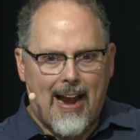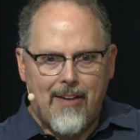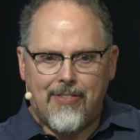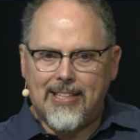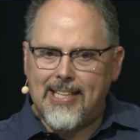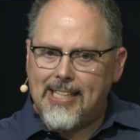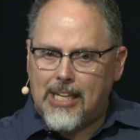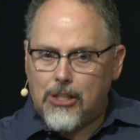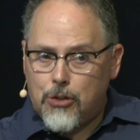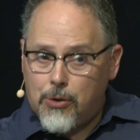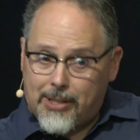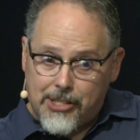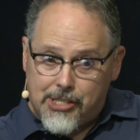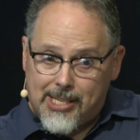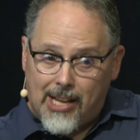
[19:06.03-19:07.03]
everything that
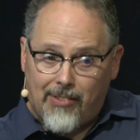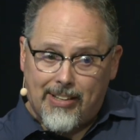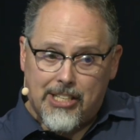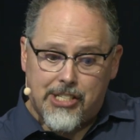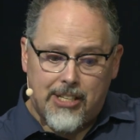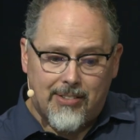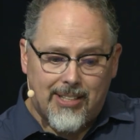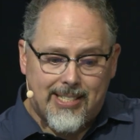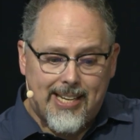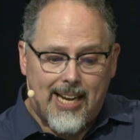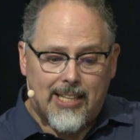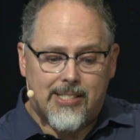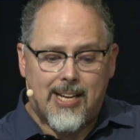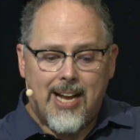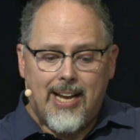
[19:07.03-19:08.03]
Luke is telling us here in the
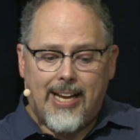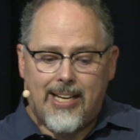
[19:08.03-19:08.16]
text